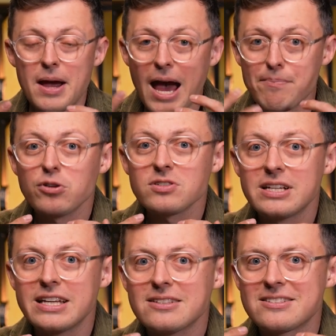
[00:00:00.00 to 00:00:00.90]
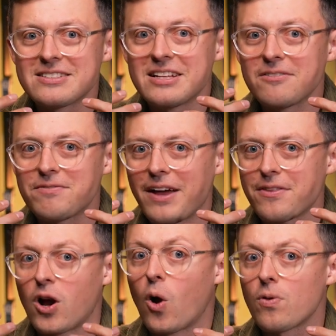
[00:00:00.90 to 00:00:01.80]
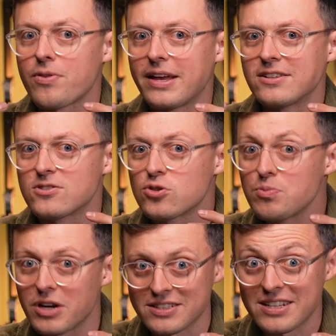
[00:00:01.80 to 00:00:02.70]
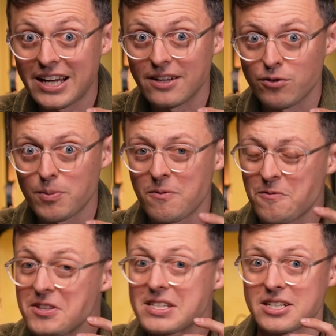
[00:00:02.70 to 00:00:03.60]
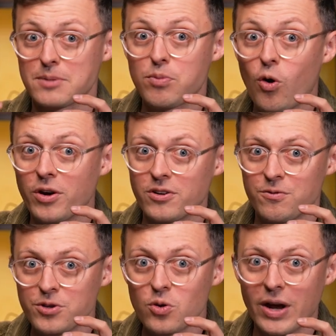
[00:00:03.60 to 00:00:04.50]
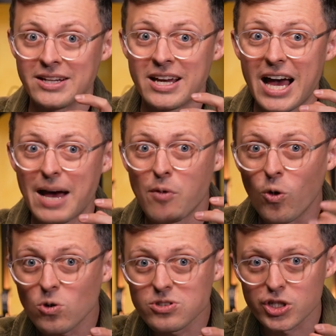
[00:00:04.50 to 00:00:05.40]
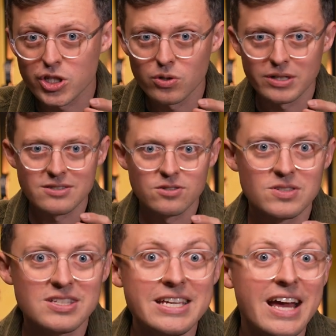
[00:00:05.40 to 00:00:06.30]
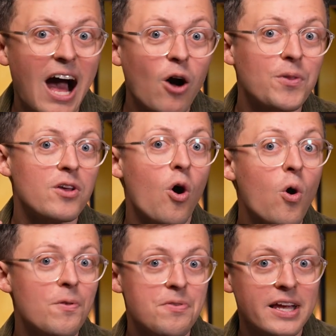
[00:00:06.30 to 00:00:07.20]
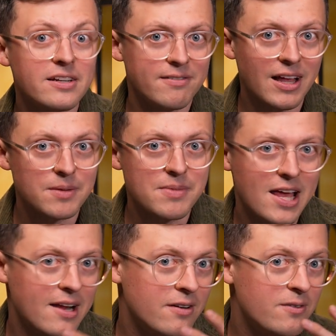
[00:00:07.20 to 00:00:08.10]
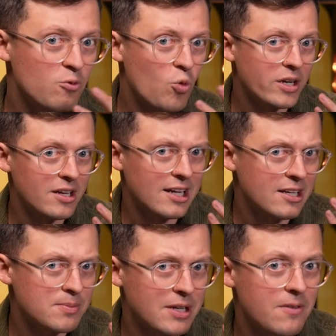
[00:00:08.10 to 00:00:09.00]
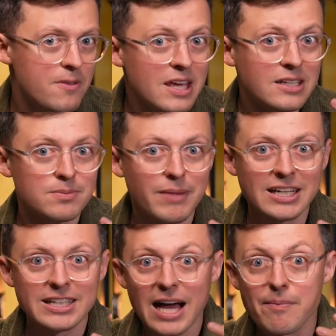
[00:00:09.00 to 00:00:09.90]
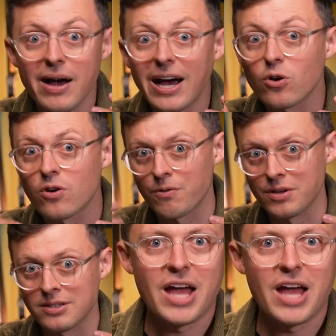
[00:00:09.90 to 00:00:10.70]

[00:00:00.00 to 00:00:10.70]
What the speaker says: I personally still find the whole thing super exciting from a physical point of view, and I'm also curious to see how the whole thing developed and what unexpected things might come out of it.